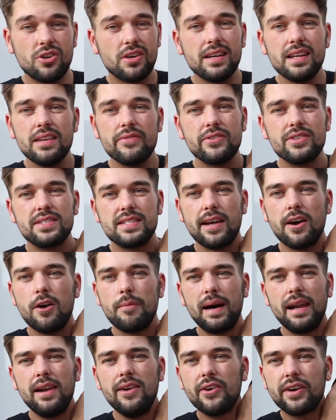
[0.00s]
You can even tell
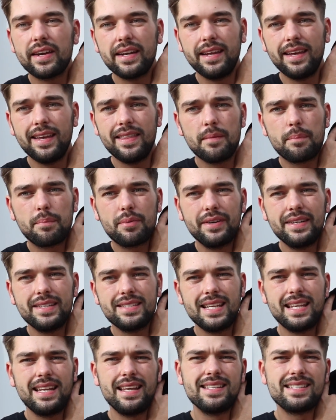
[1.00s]
by looking at it, the
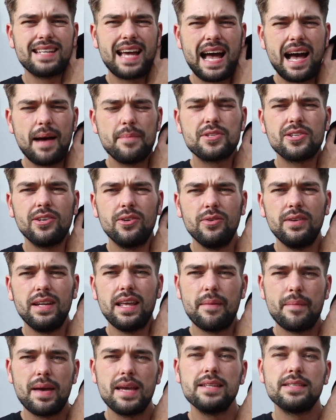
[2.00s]
printing is absolutely
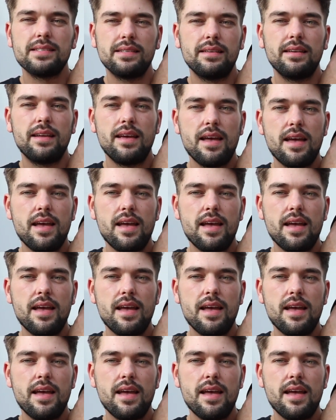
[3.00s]
amazing.